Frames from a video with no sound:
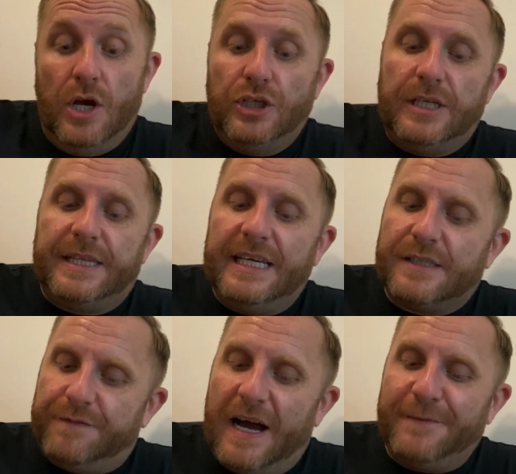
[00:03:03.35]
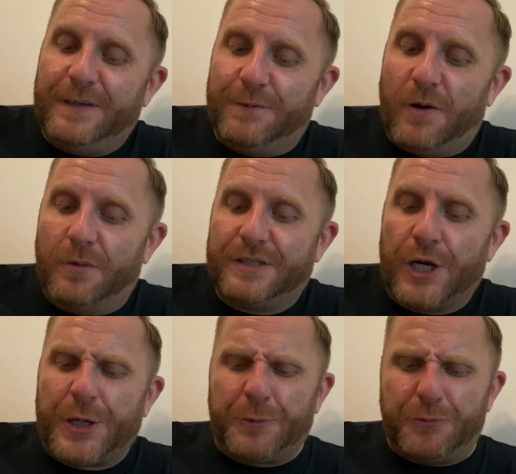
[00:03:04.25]
She thinks 5-year-olds are
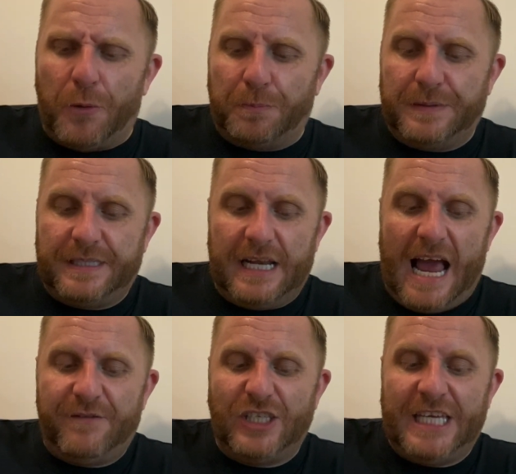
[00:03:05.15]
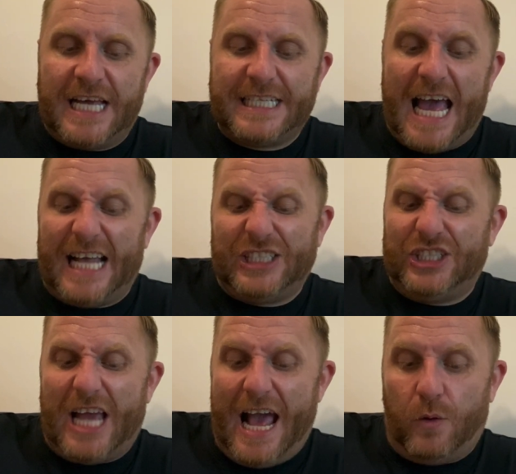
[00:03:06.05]
grubs that haven't yet
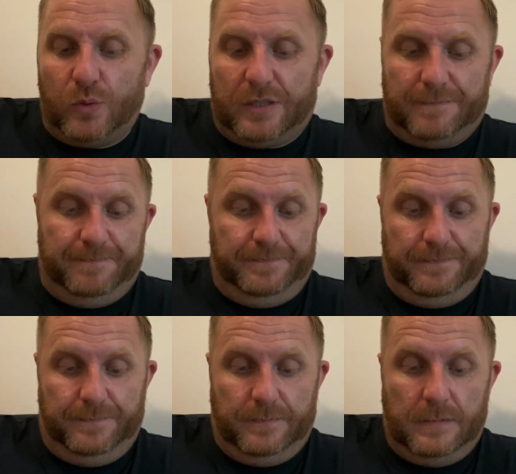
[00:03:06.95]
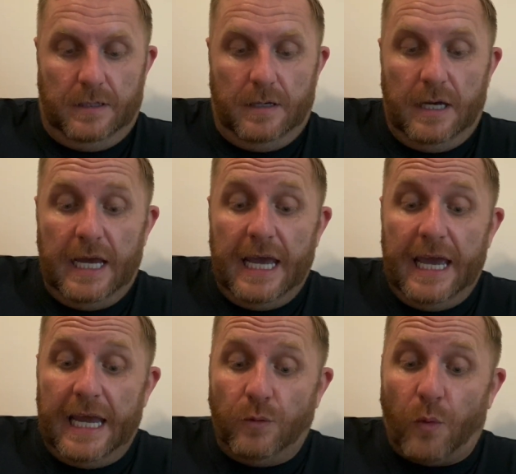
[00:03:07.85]
hatched out.
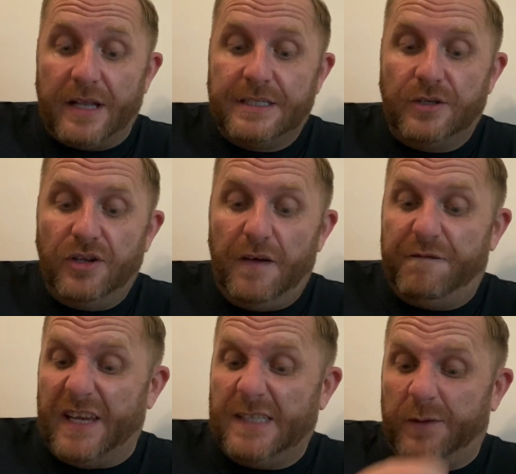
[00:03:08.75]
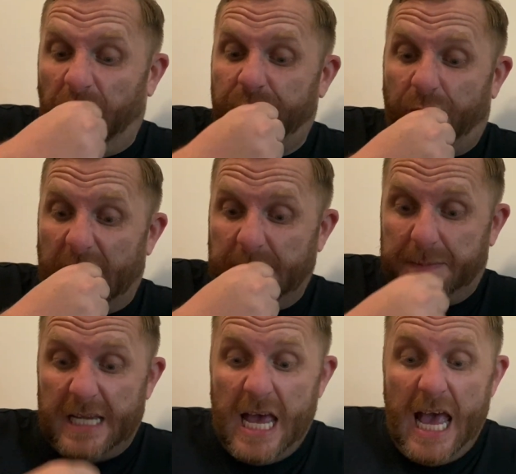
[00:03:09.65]
In went another fistful of
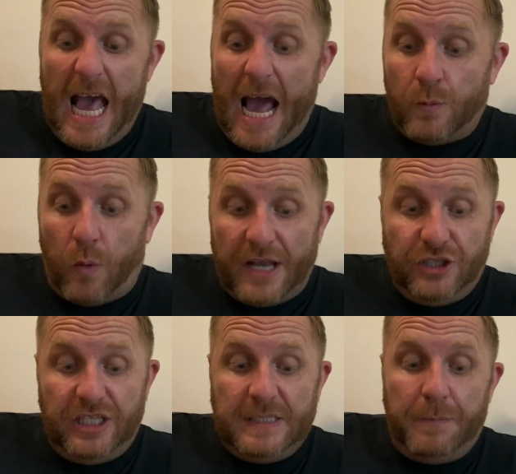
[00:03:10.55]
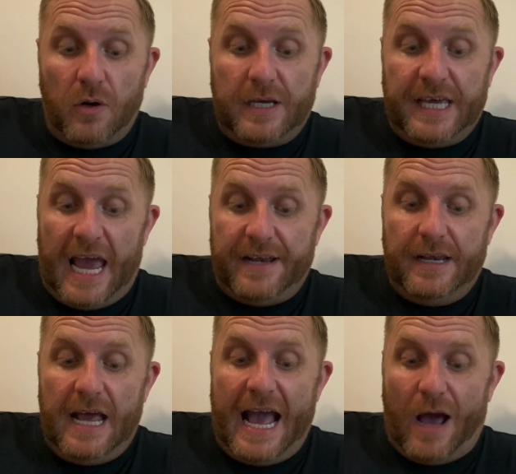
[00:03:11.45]
crisps, and when she spoke again,
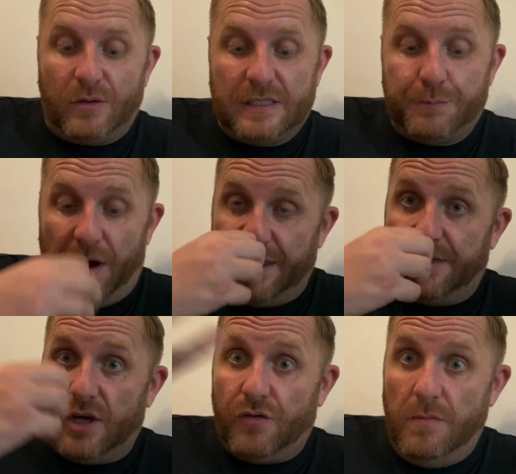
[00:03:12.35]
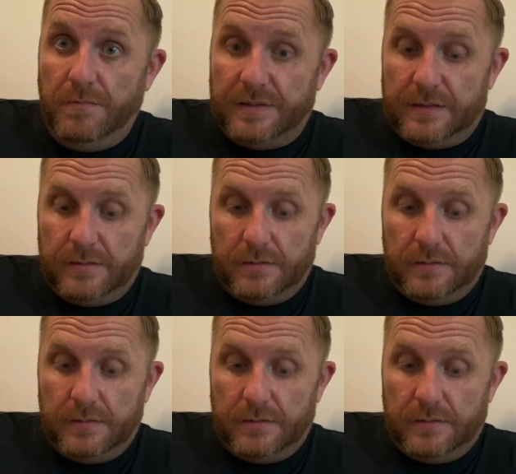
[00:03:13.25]
out sprayed the crumbs.